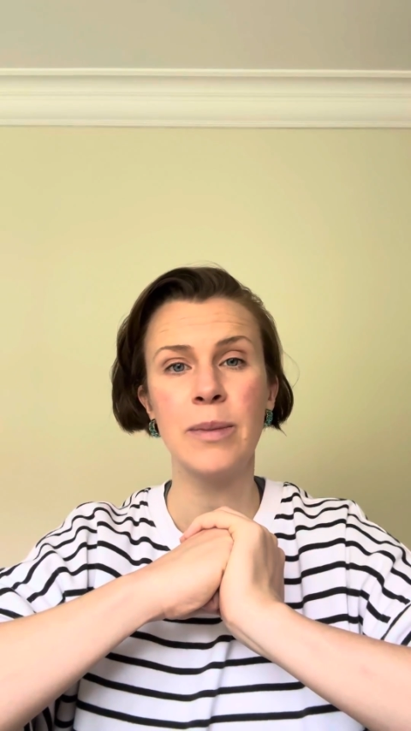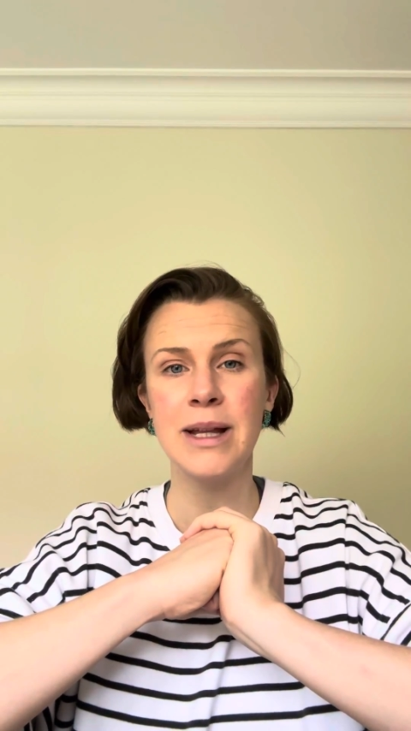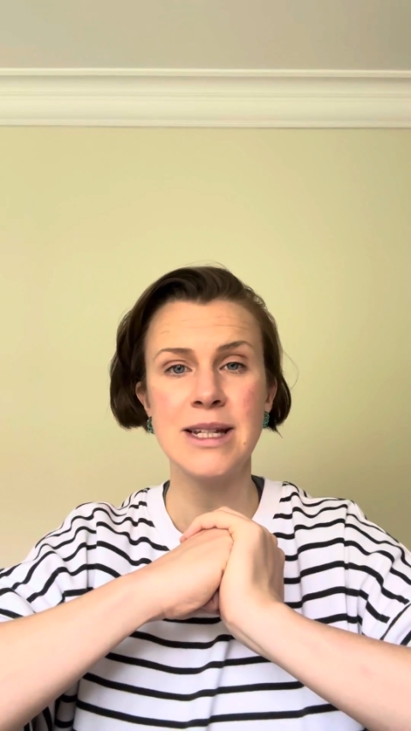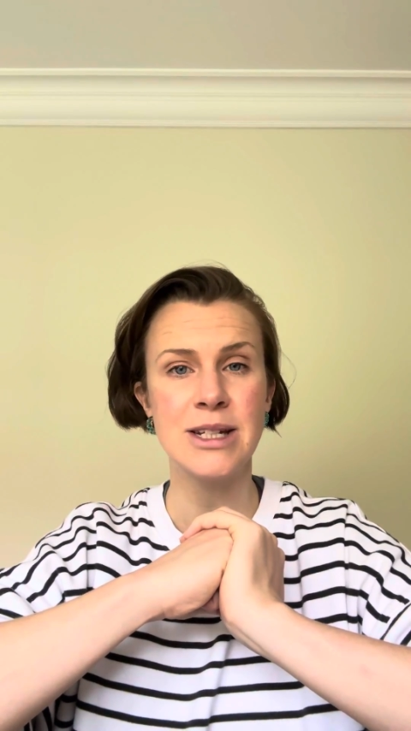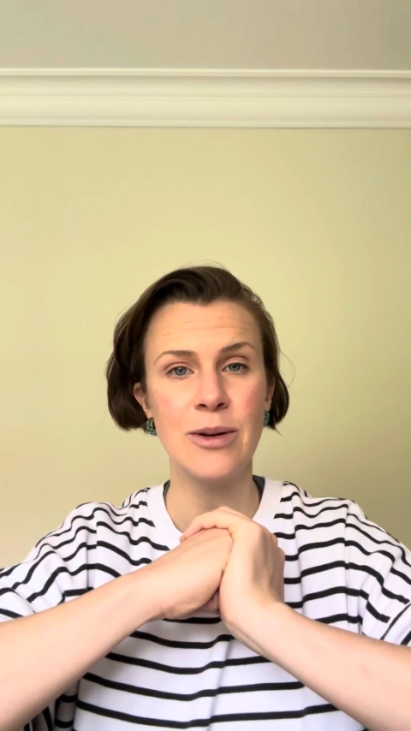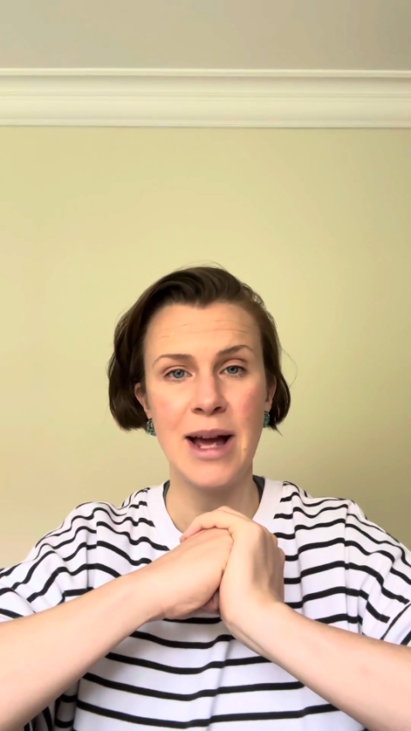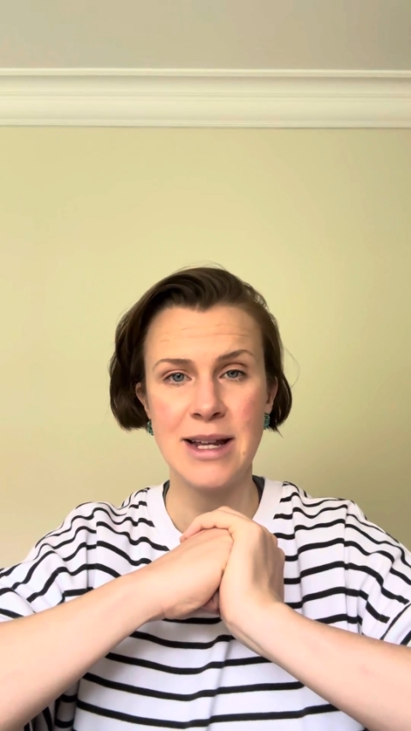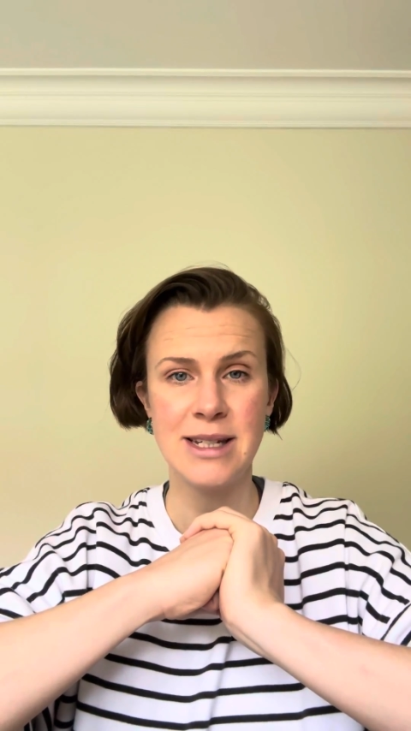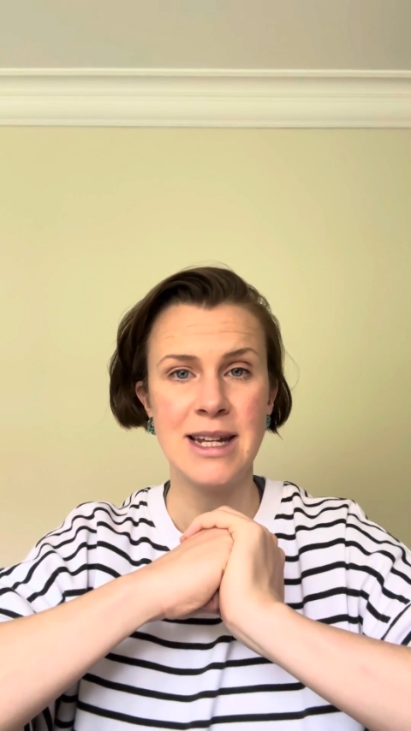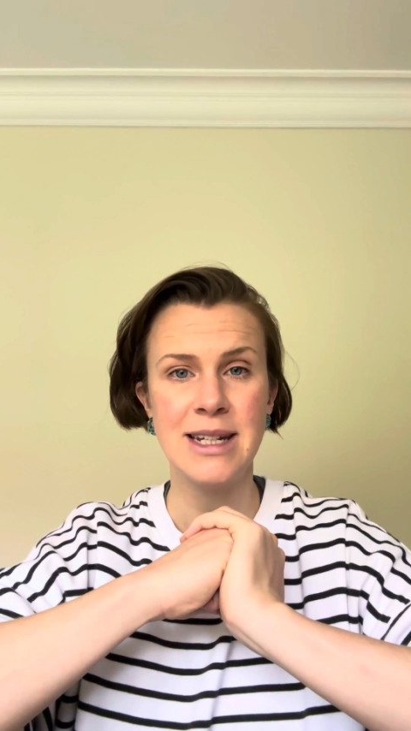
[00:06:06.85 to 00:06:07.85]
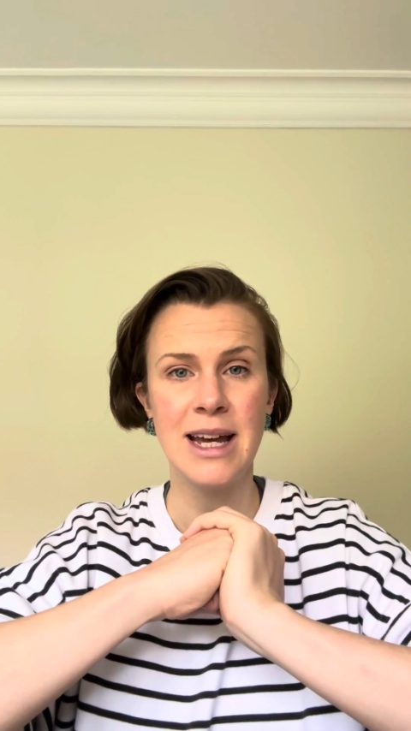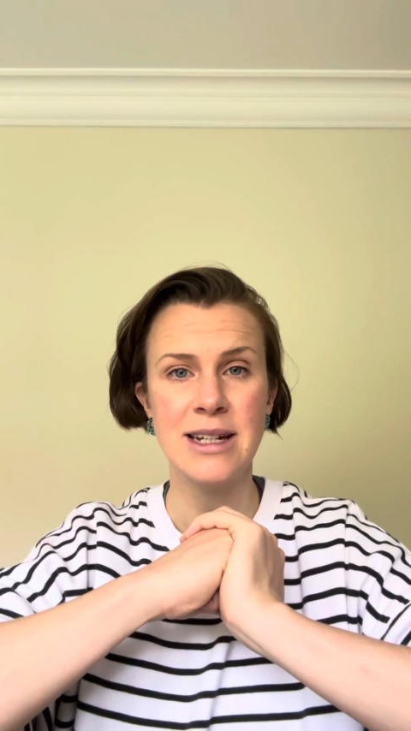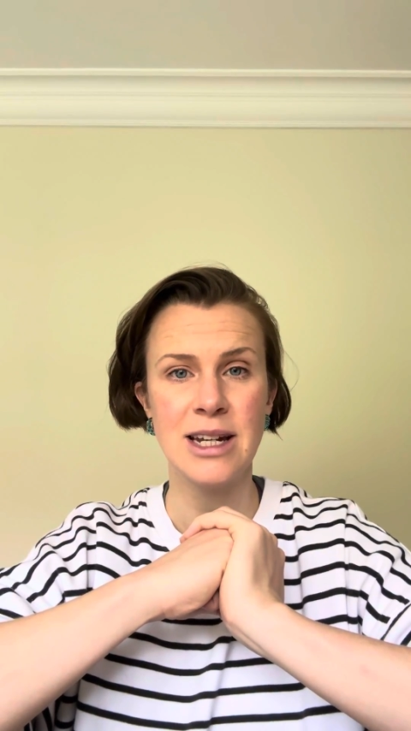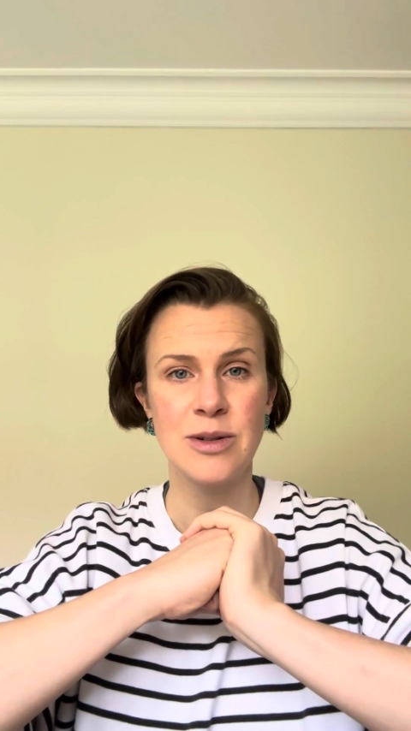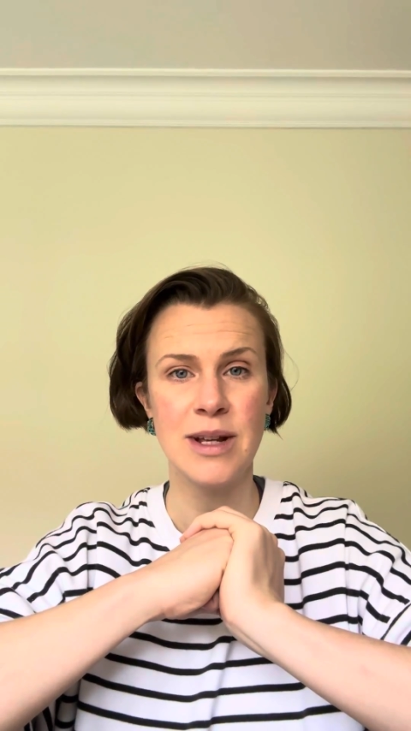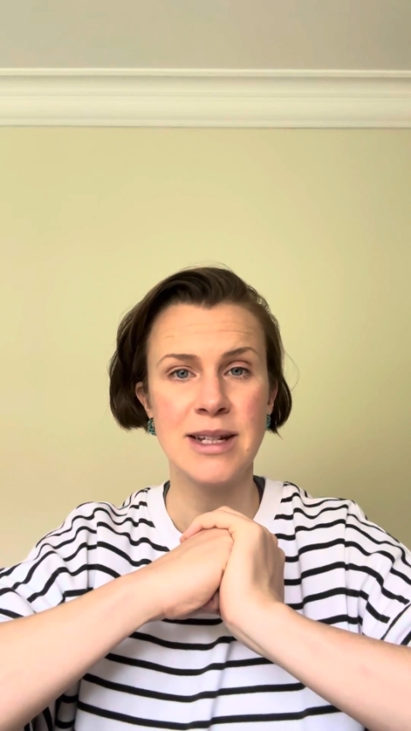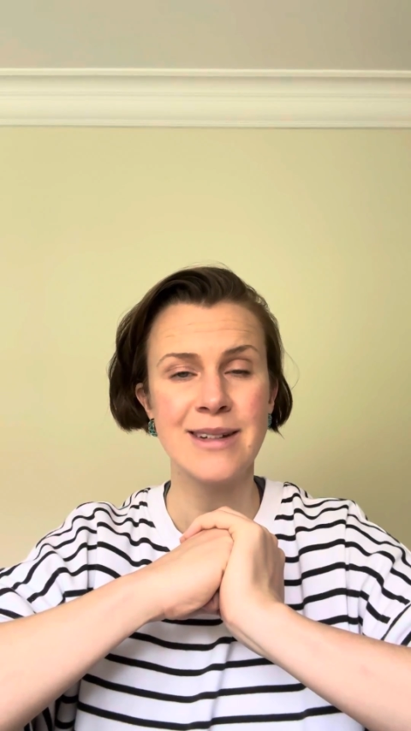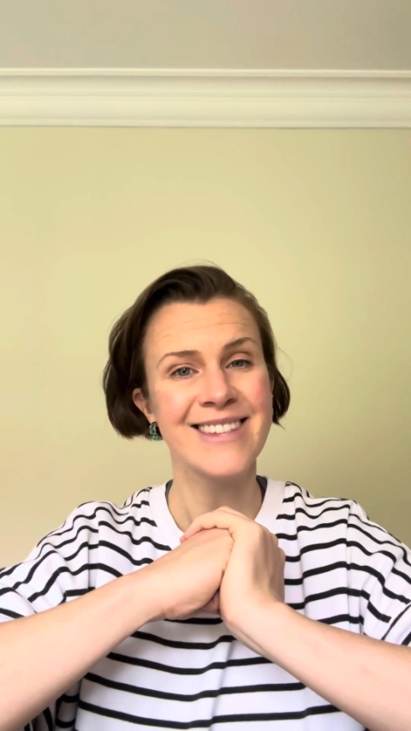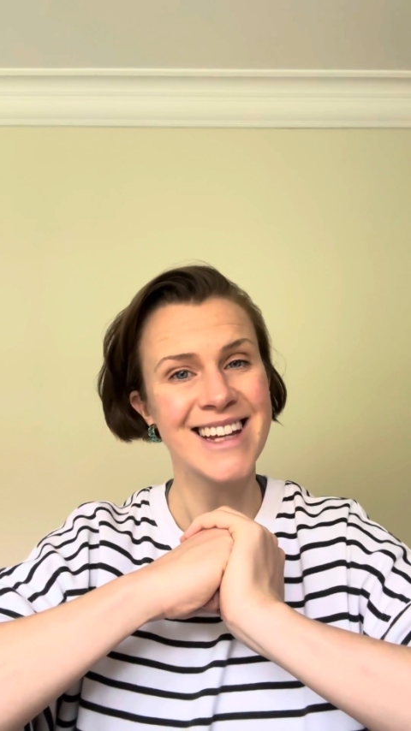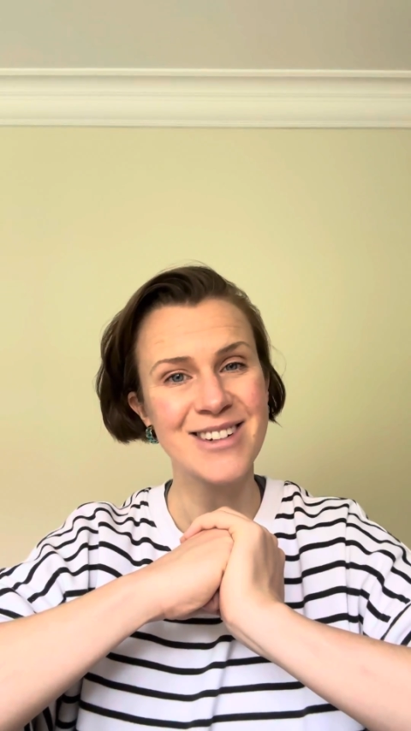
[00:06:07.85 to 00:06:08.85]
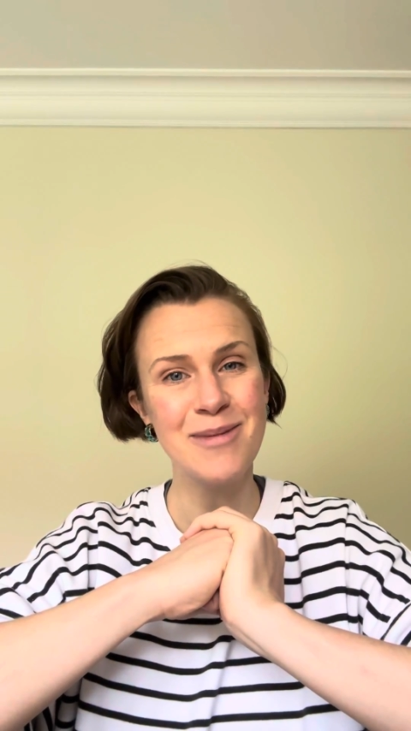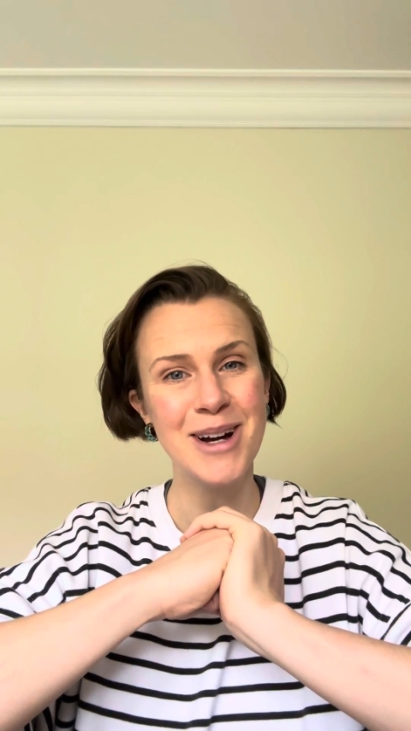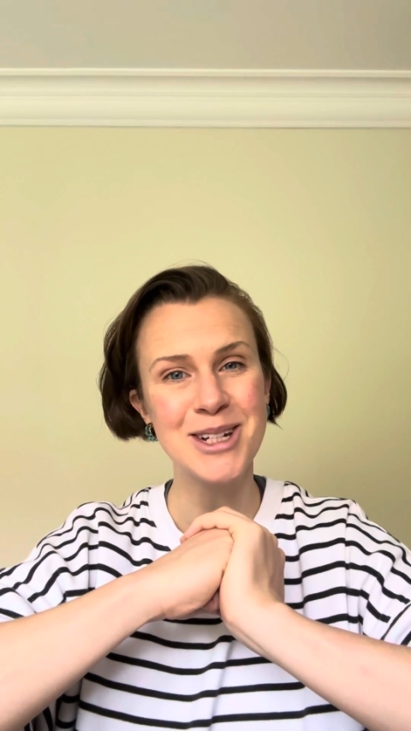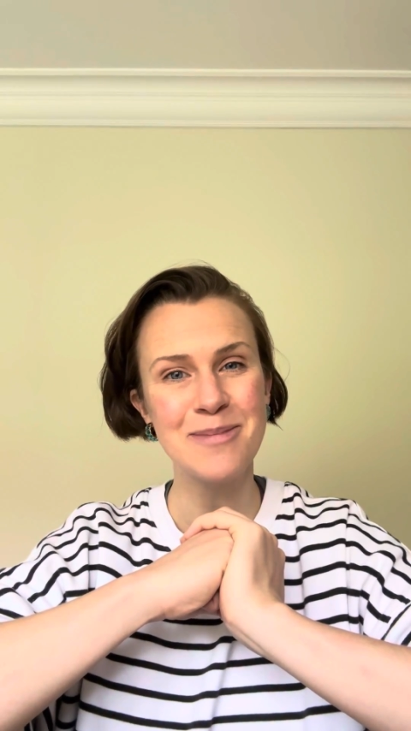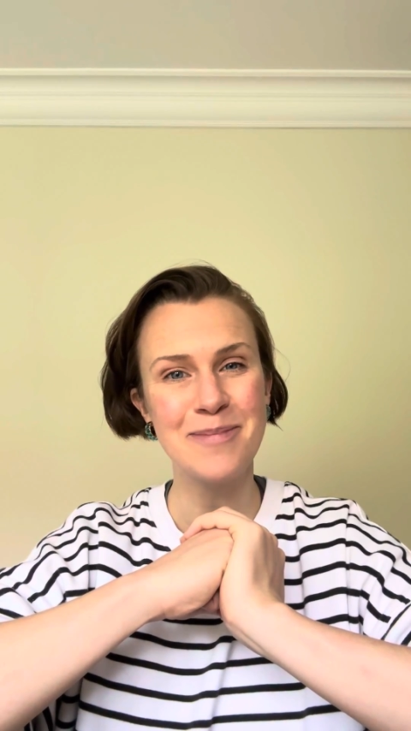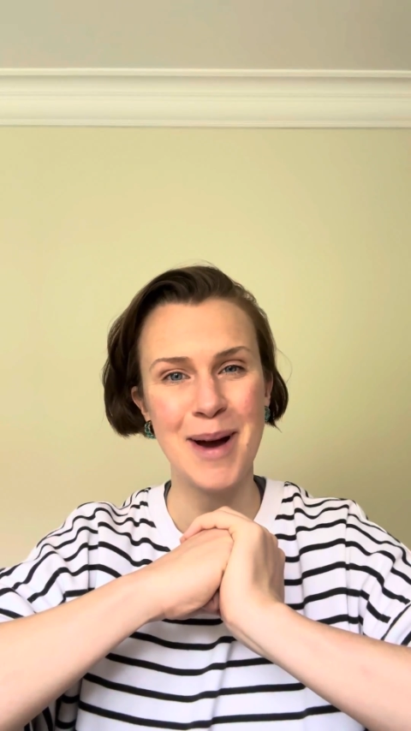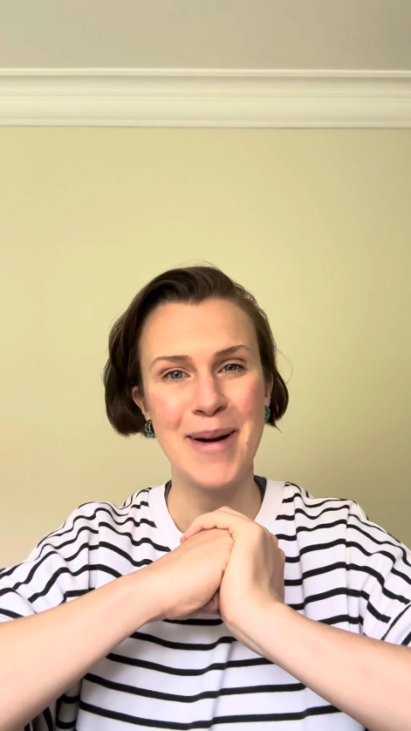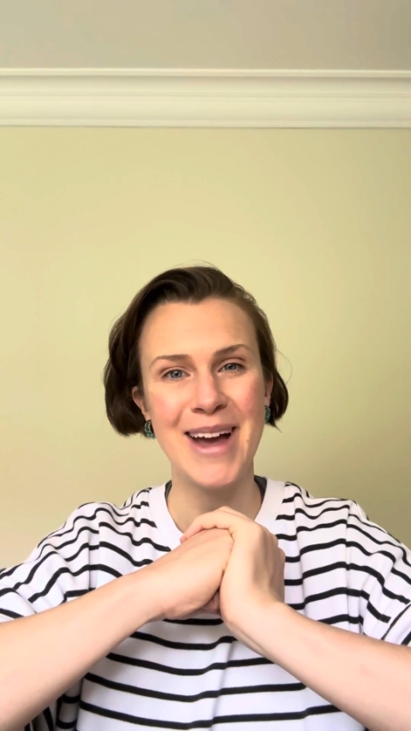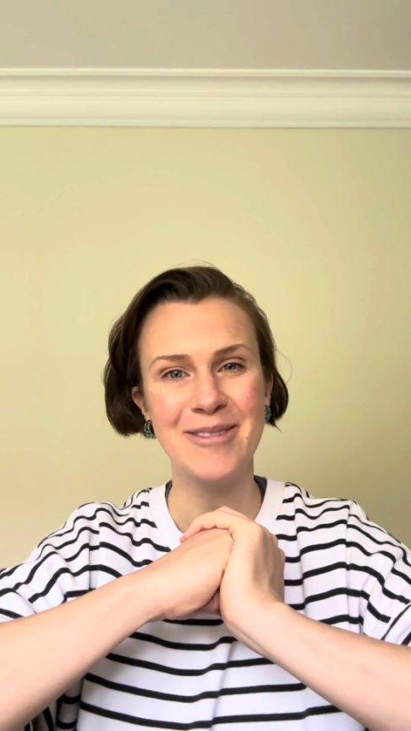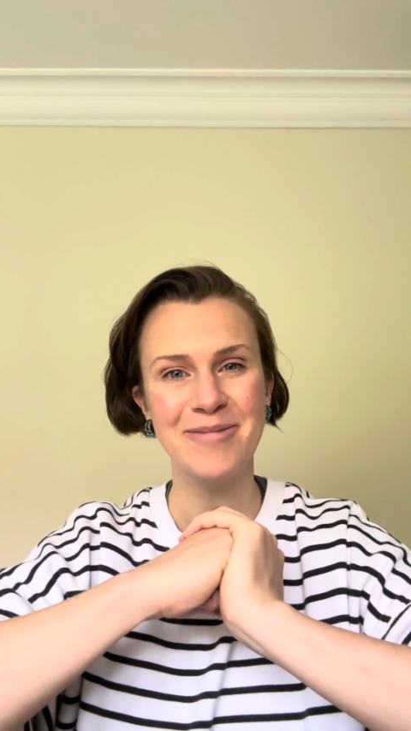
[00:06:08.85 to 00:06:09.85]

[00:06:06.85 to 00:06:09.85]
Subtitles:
please don't hesitate to get in touch with us. Thanks very much. Bye bye.